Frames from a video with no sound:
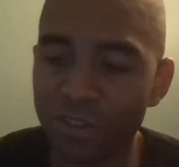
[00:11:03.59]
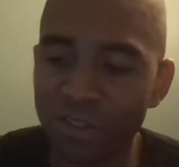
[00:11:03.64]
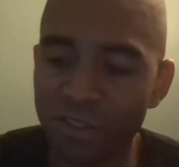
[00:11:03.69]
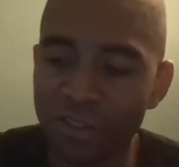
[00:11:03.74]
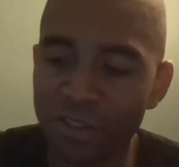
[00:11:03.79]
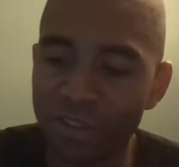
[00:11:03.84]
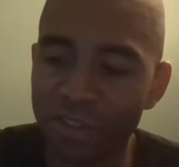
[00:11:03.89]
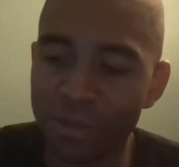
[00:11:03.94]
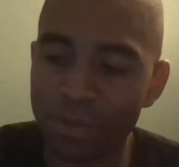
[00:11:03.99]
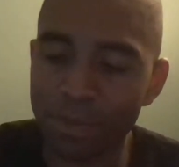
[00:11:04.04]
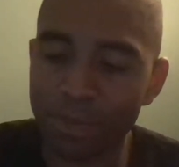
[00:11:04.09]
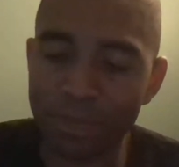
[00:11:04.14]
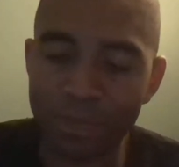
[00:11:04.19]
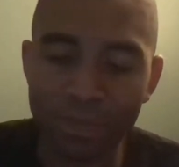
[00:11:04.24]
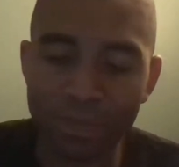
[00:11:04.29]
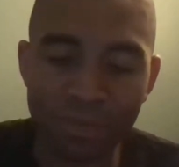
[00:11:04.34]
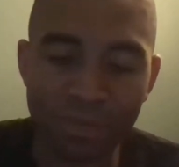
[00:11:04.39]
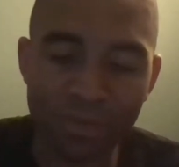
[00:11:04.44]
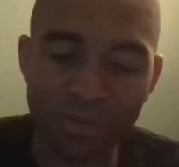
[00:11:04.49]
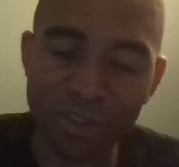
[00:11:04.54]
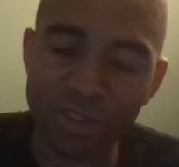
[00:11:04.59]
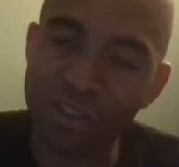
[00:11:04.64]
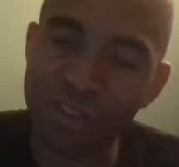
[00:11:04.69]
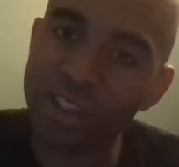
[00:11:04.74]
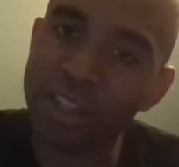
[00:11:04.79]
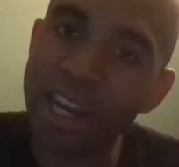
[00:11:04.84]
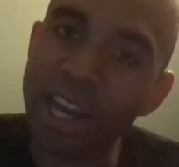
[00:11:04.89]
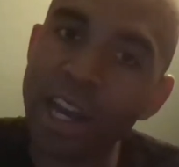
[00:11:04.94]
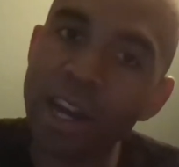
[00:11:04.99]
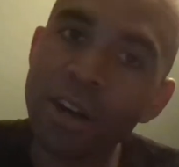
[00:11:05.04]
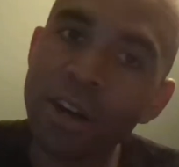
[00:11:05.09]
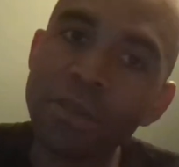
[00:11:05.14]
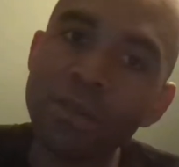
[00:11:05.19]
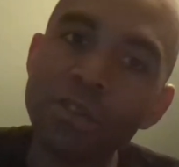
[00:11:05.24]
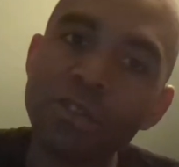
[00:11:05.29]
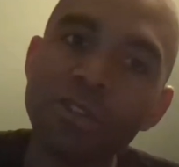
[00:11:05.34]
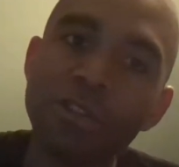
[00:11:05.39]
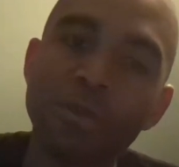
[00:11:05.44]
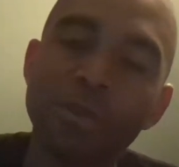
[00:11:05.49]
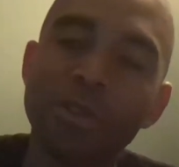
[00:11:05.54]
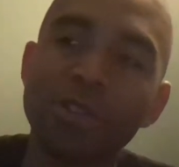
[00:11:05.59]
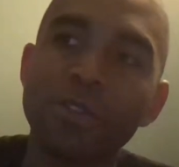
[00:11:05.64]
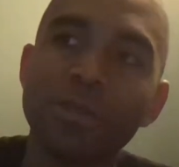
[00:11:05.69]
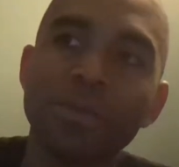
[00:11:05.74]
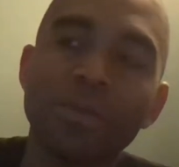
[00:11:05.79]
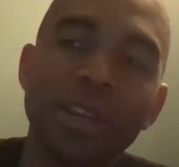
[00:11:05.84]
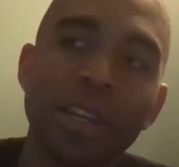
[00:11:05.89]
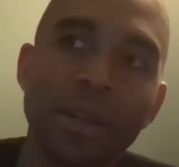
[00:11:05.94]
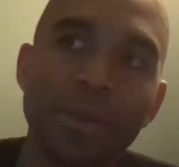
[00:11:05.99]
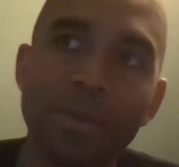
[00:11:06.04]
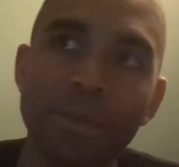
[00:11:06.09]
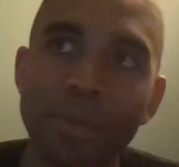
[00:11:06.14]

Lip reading: this down slope of just